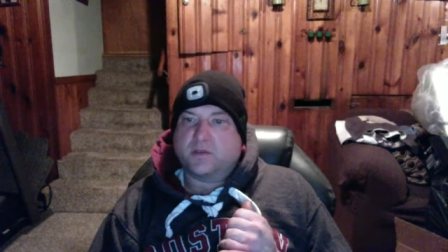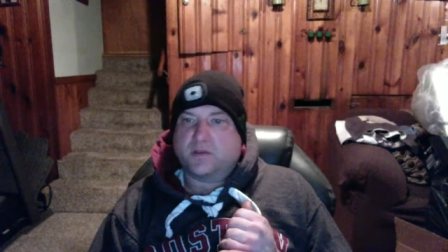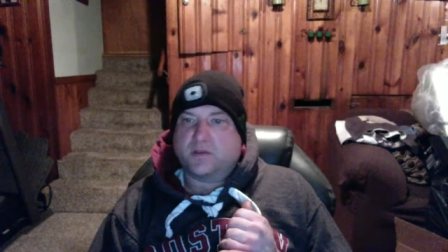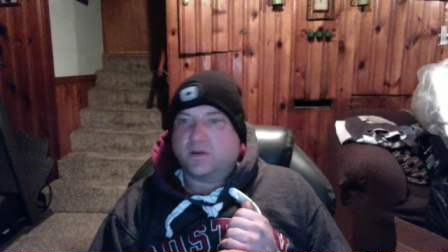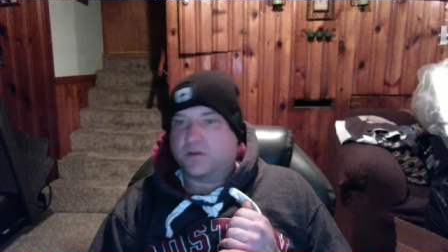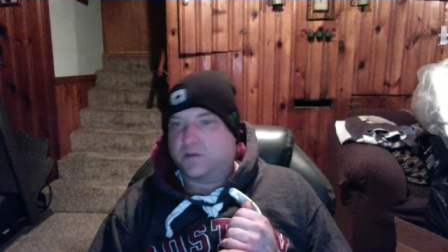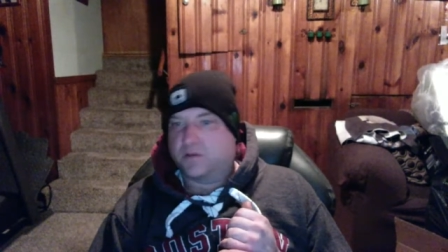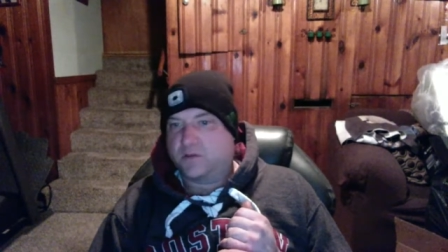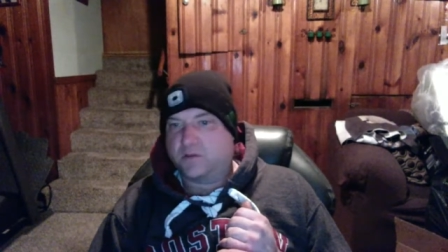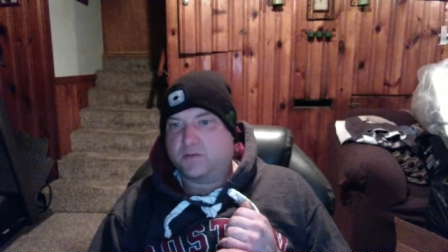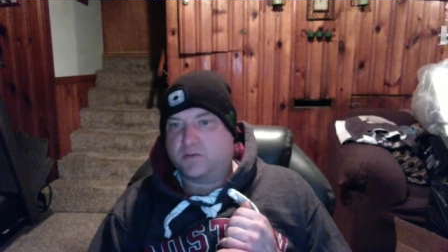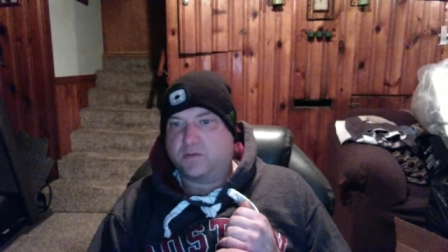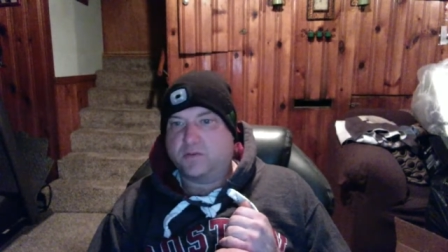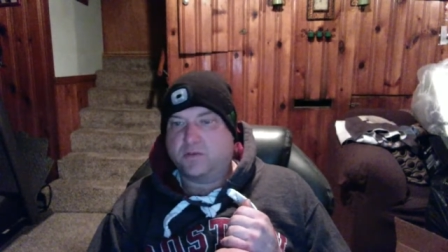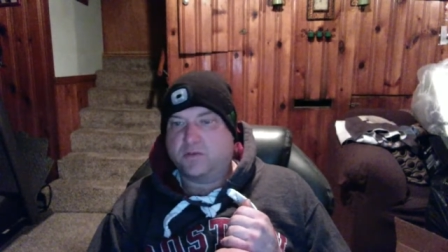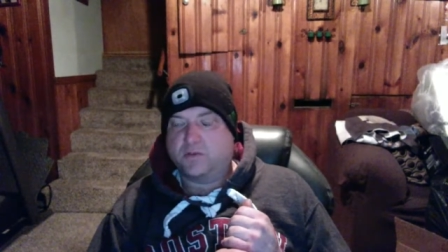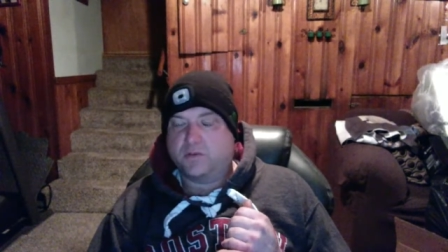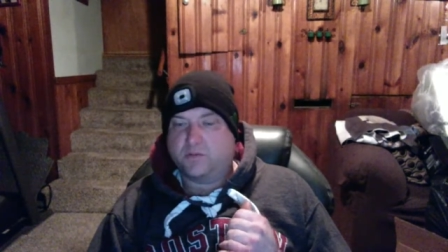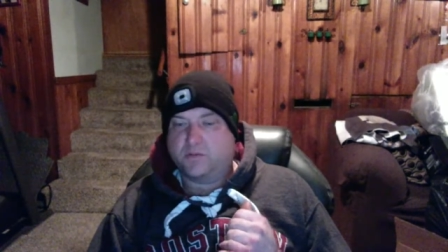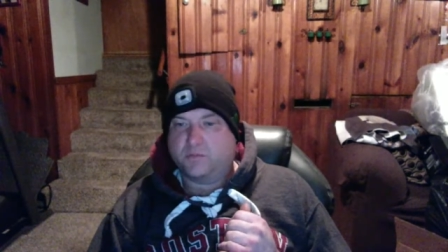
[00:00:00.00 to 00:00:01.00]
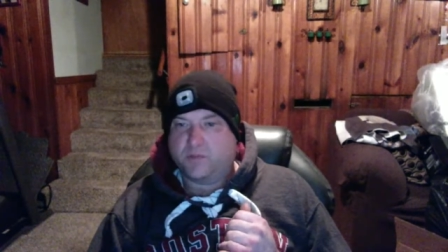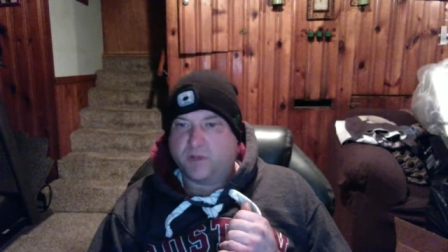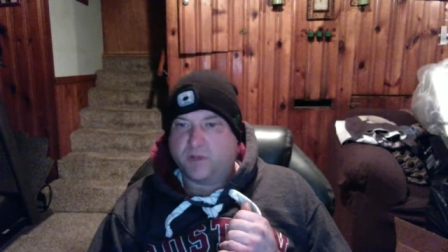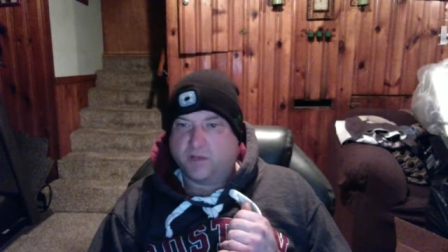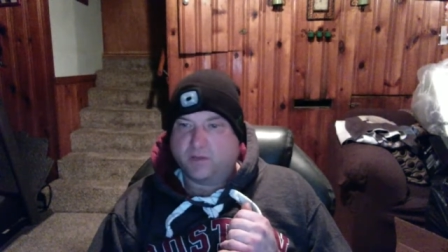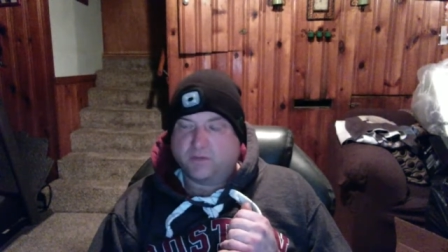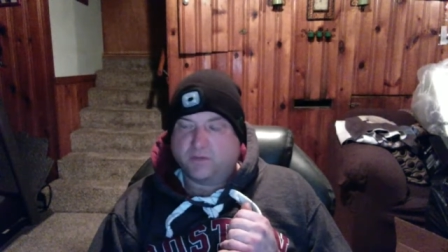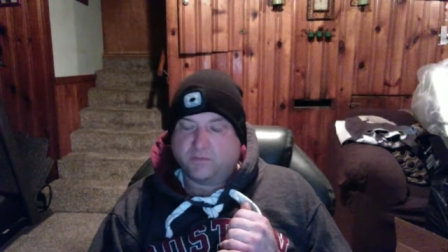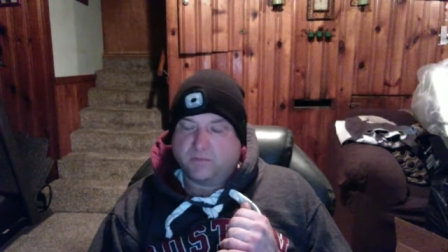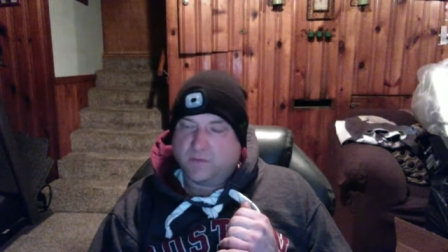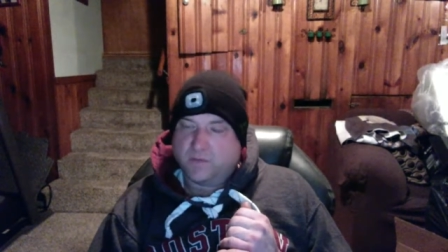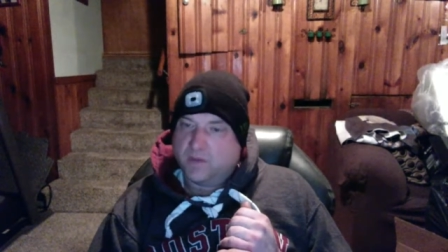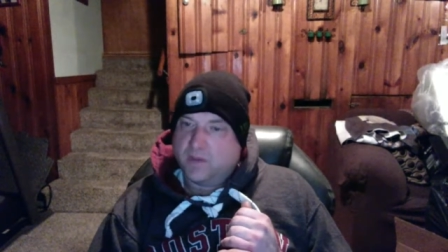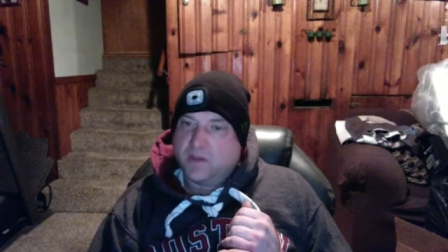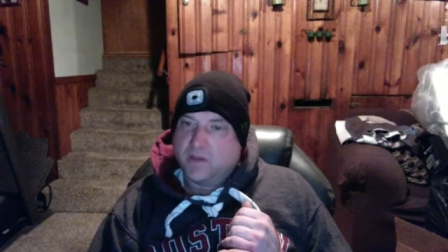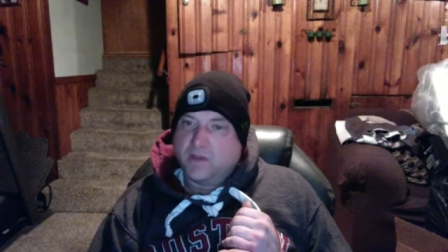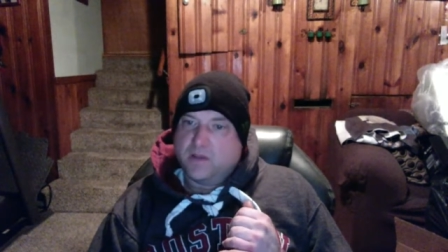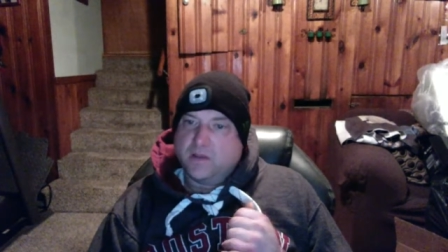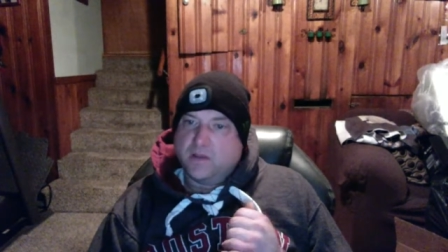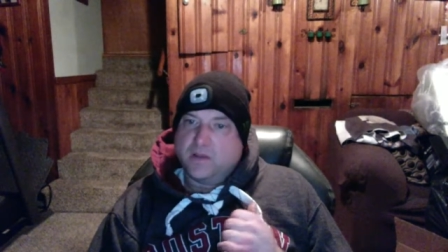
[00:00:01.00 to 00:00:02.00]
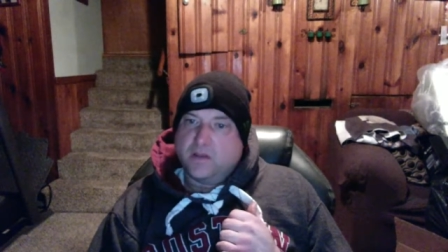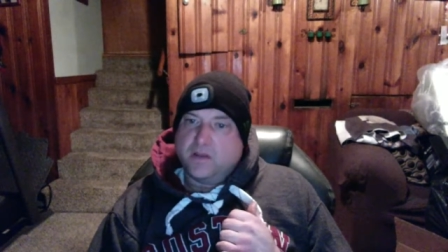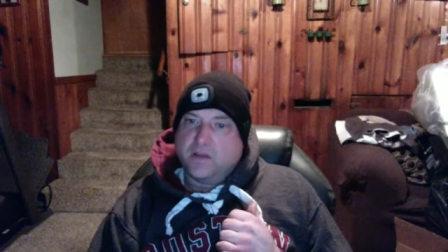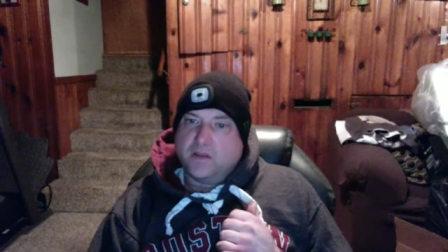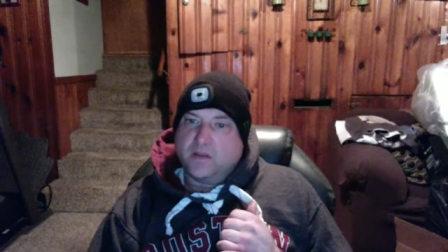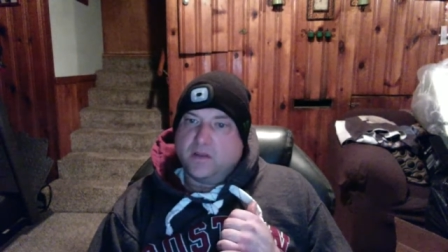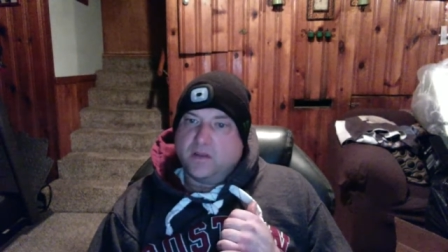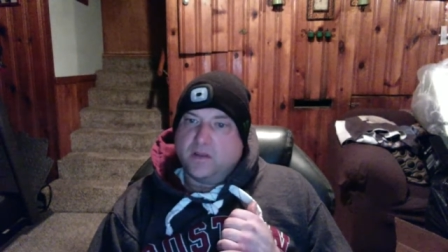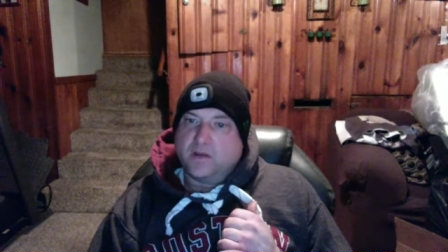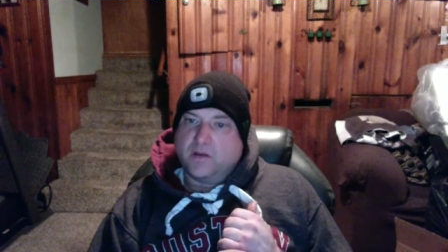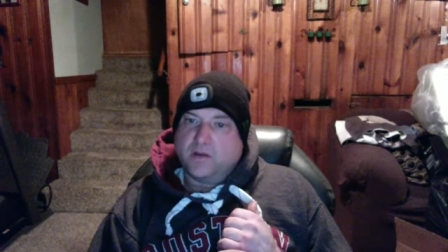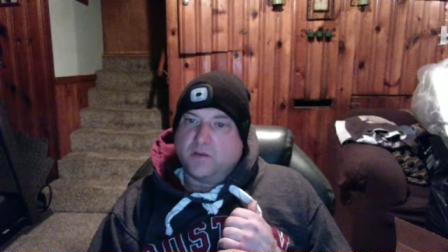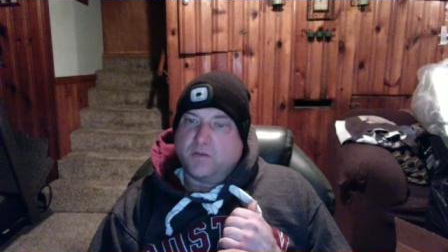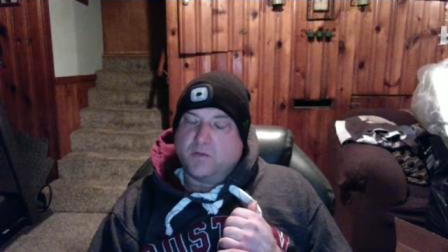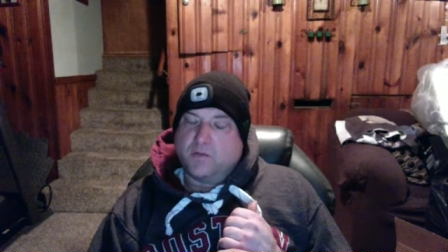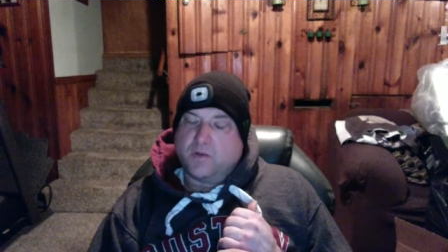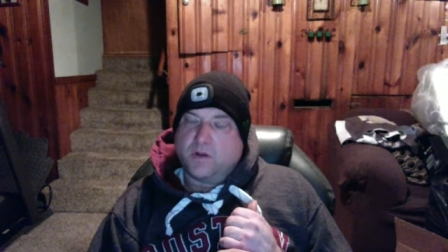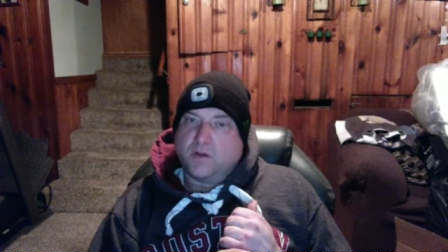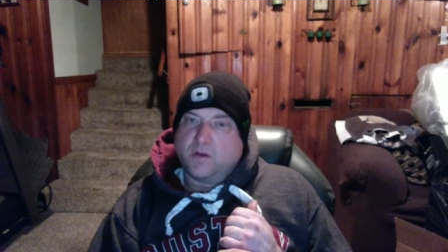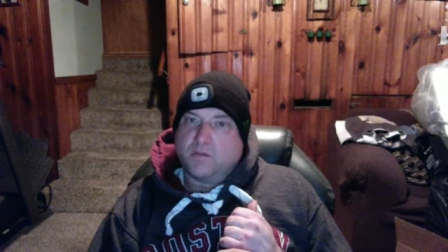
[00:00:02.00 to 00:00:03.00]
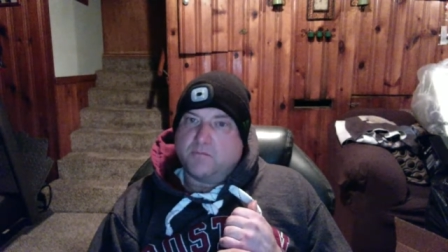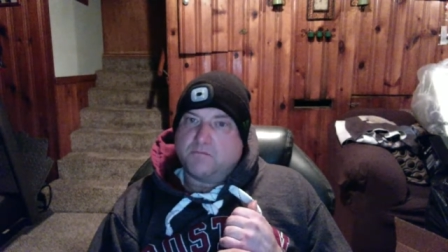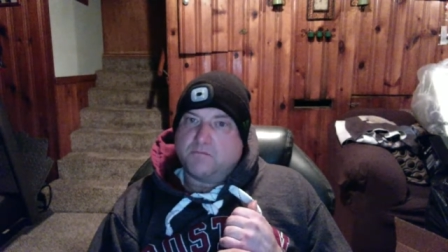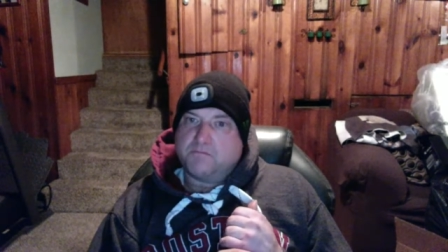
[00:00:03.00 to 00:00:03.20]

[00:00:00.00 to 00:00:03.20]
You too, Bill. You know,